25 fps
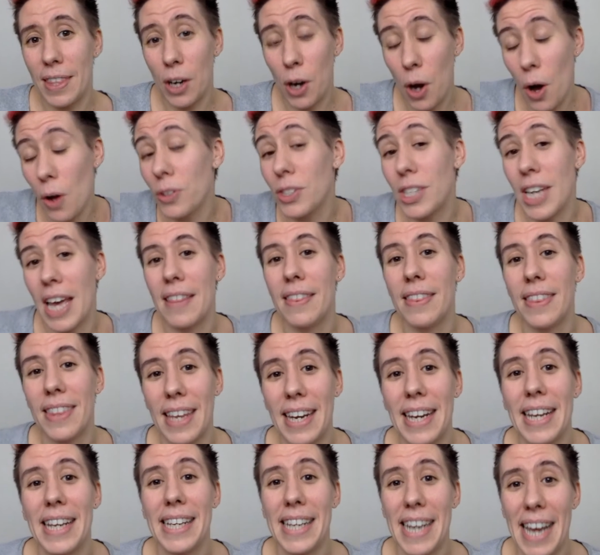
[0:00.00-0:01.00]
content
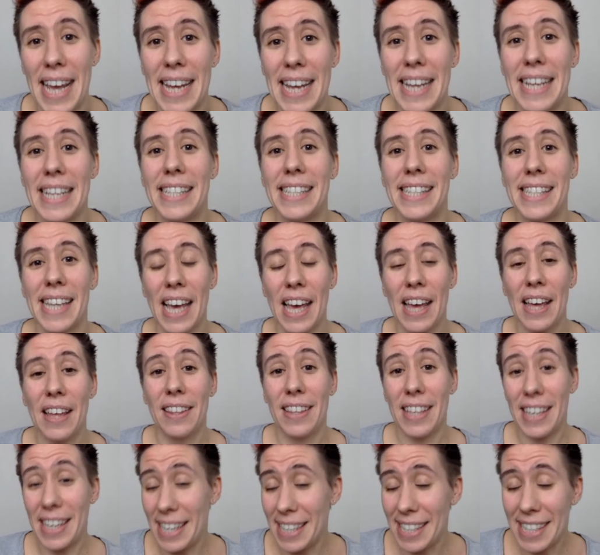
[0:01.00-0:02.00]
that it needs,
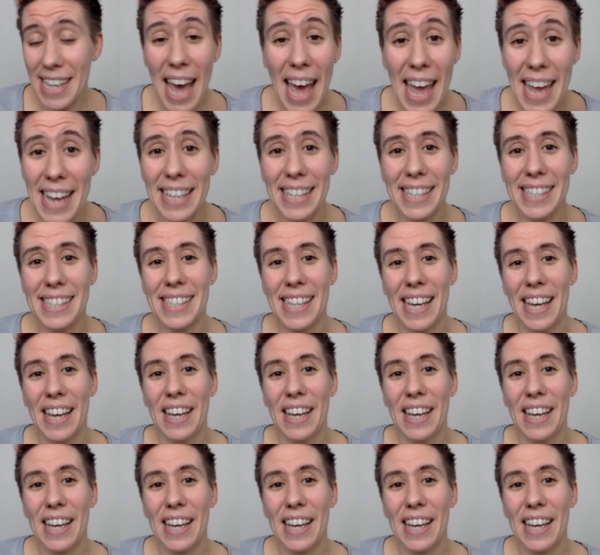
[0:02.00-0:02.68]
that it takes